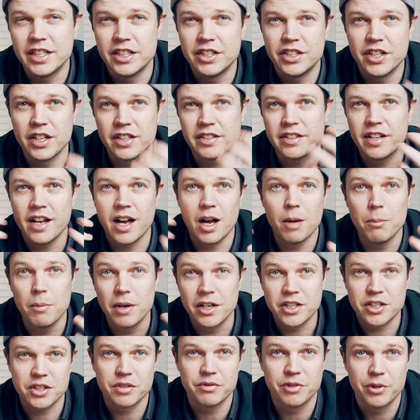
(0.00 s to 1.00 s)
adjust how
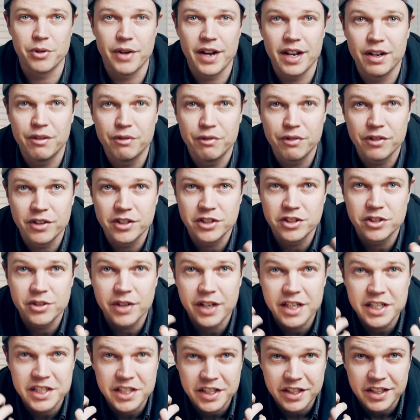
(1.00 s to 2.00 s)
much of your headphones you
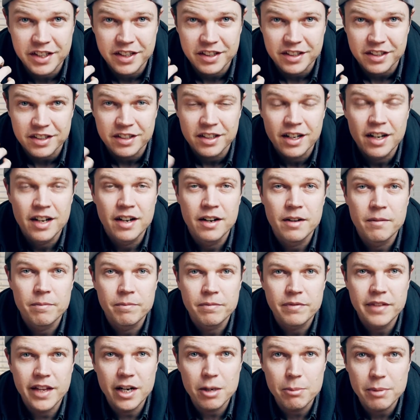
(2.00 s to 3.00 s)
actually hear.
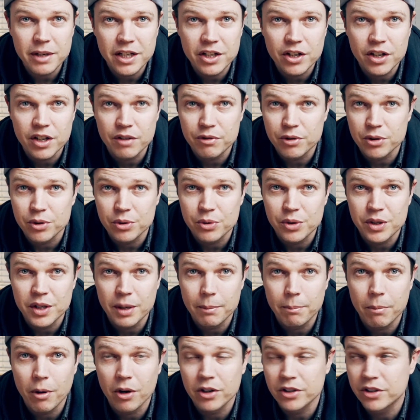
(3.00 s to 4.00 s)
That'd be good if you were doing a
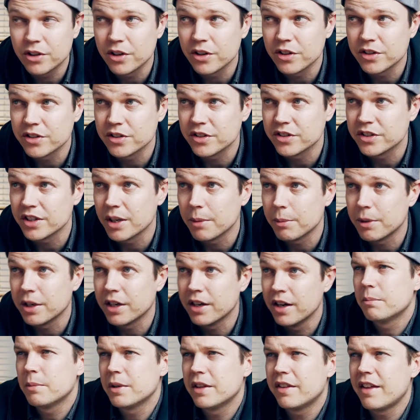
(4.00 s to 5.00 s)
podcast or something.
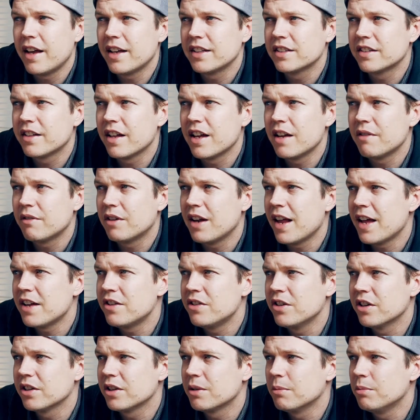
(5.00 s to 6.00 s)
But thanks, Dave. Glad
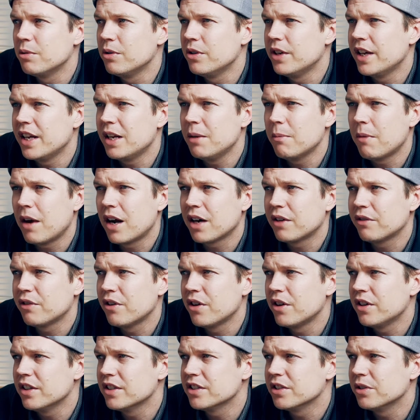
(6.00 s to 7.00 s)
you got the Blue Yeti
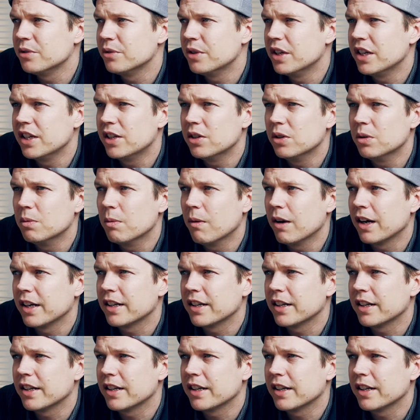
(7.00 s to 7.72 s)
microphone. It's a really cool mic.